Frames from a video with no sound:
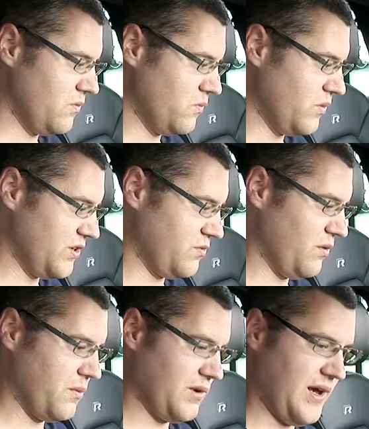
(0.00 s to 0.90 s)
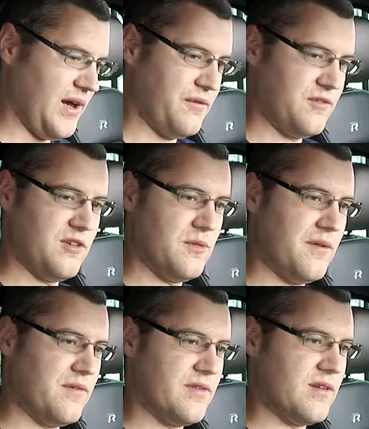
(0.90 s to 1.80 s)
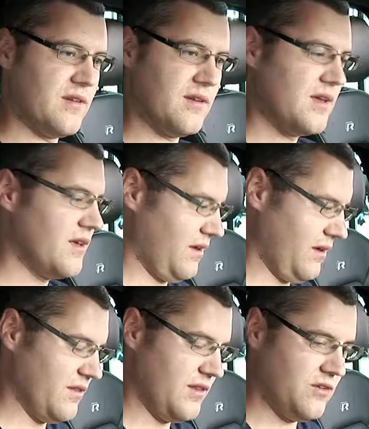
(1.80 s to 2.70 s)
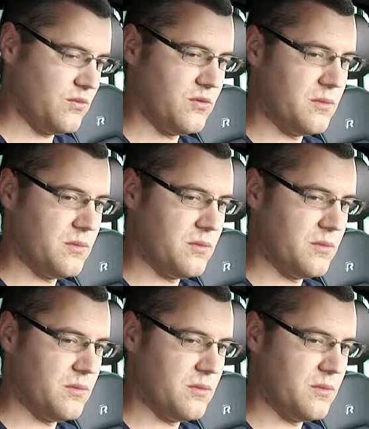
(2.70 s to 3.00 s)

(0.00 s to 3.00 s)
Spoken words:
which one would I have to do everything, this would